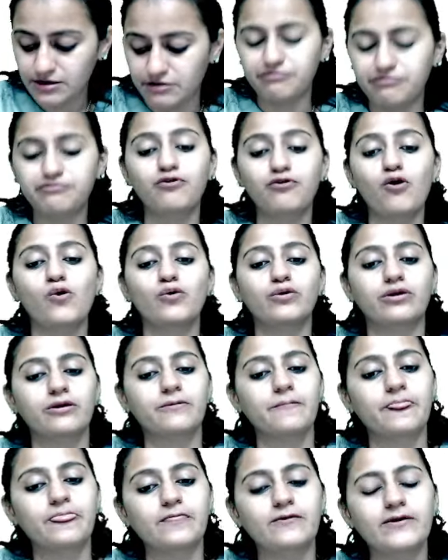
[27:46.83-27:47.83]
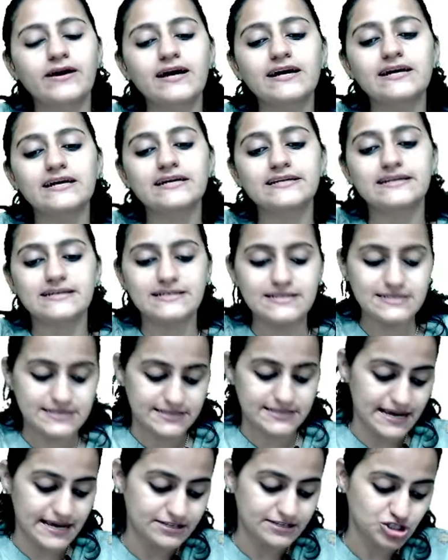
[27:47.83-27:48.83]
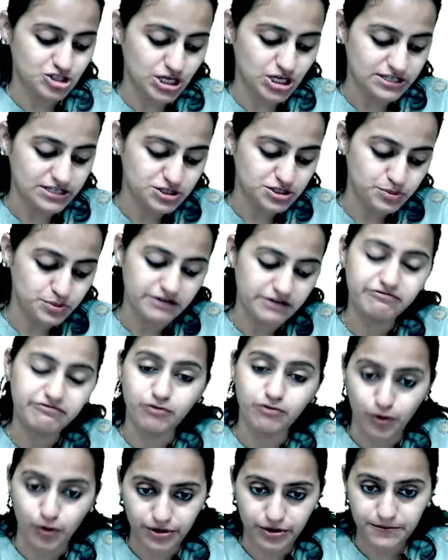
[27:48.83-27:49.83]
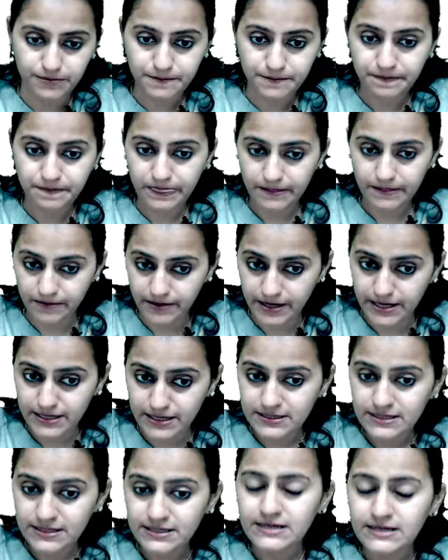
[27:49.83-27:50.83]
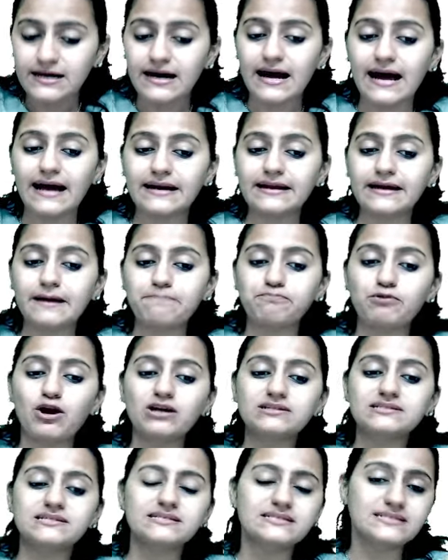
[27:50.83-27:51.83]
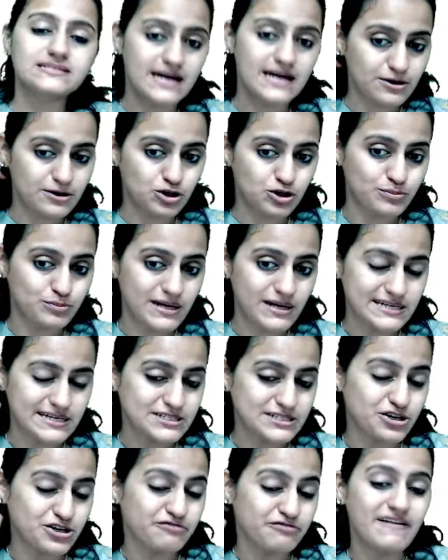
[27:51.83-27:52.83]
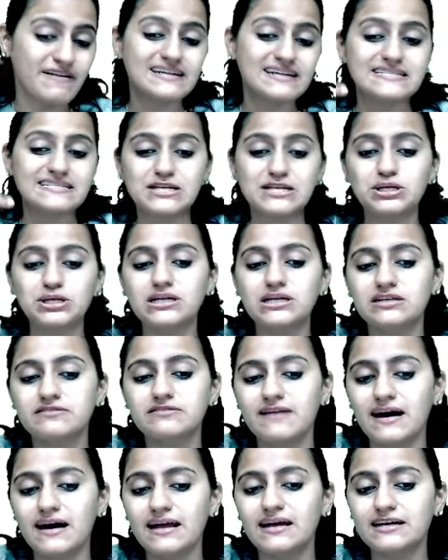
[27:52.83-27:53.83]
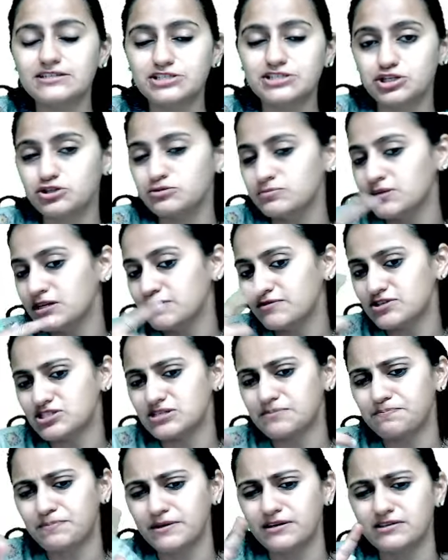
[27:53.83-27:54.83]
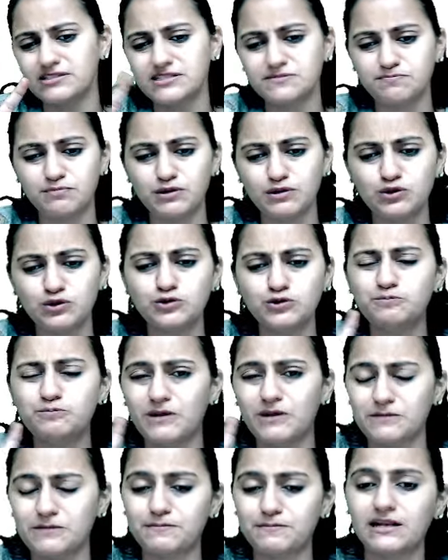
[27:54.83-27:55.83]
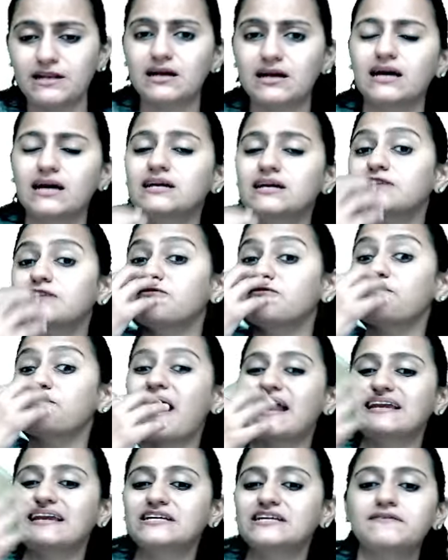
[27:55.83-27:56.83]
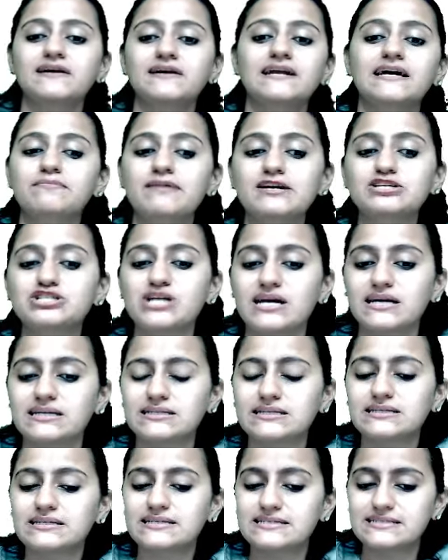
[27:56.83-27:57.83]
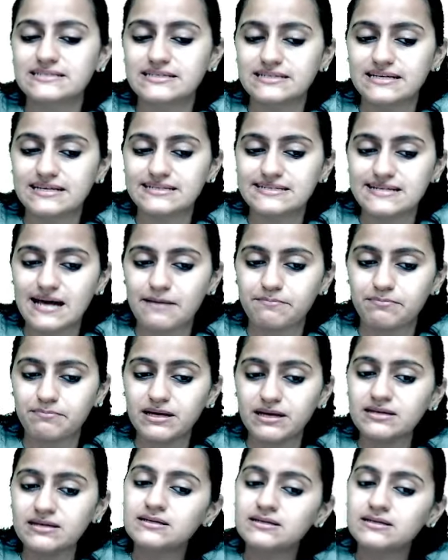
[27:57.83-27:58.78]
Okay, it is HHV-4. Okay, and Kaposi's sarcoma is your vascular wala tumor which appears blue purple color, wo palette wala image aaya tha recent exam mein.